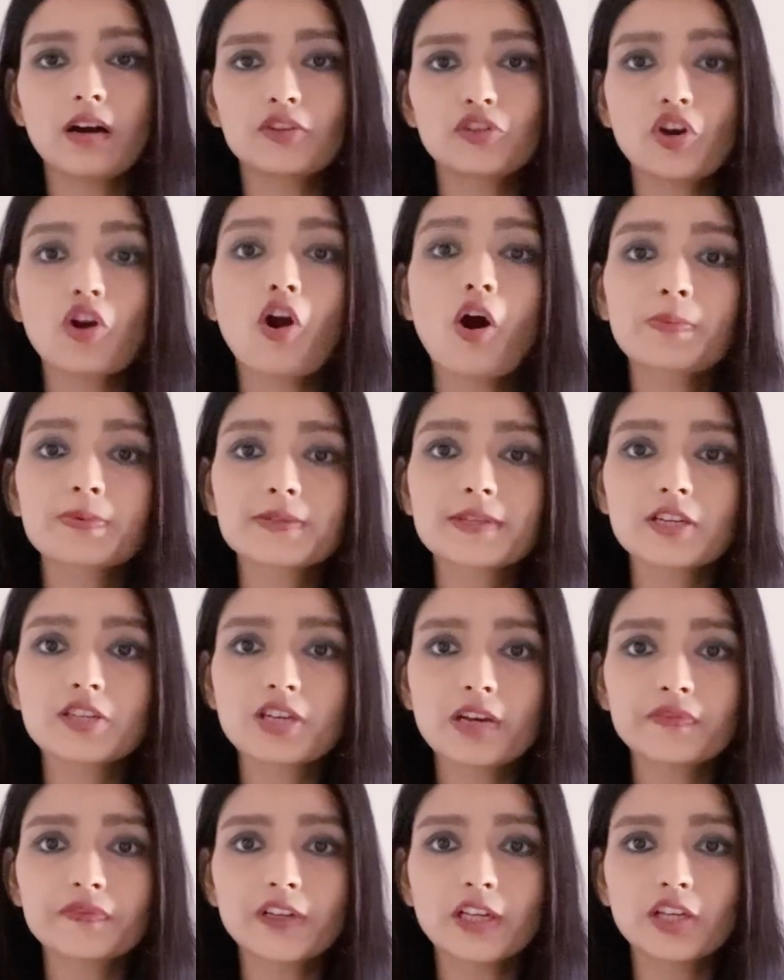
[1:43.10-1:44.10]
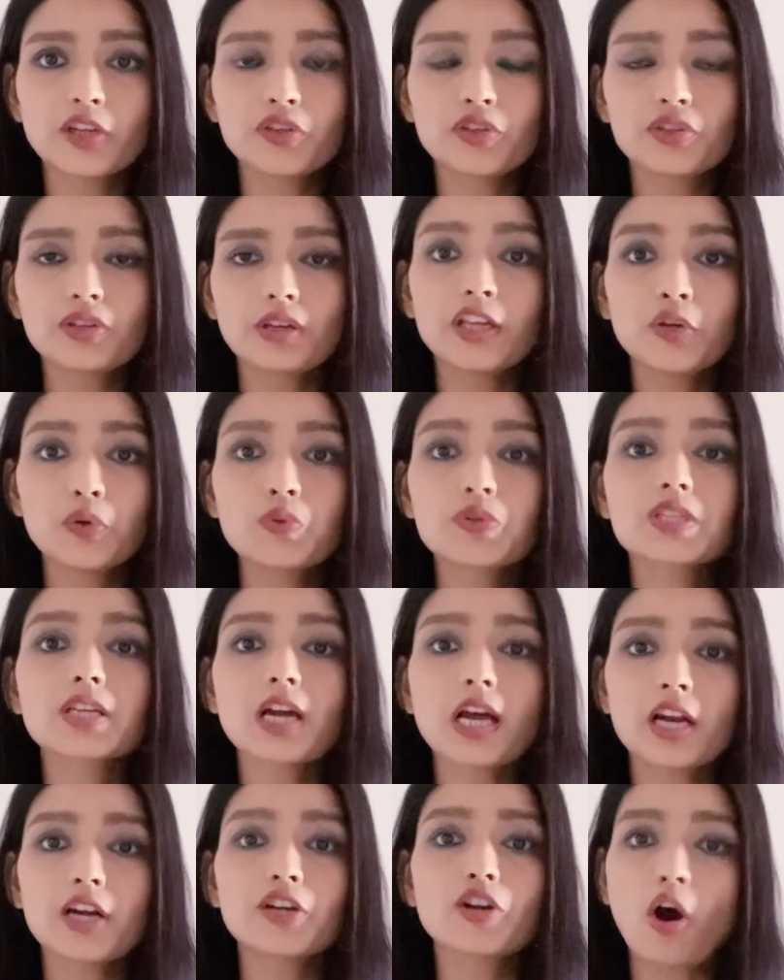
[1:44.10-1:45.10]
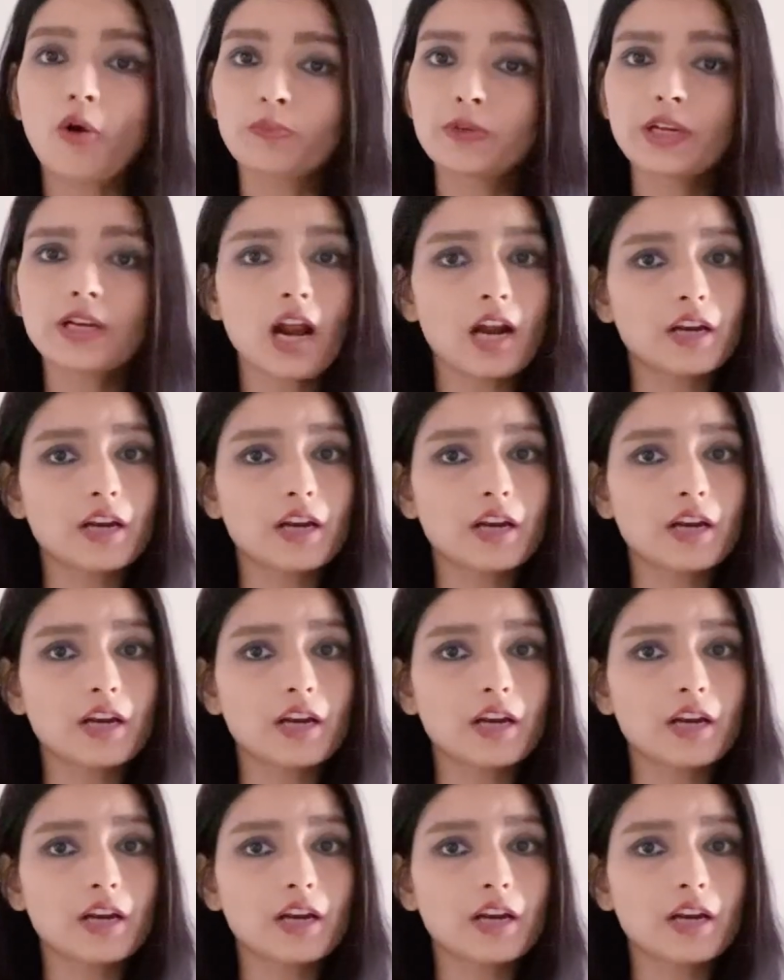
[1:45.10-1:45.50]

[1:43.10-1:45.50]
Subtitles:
your obstetrician will use color Doppler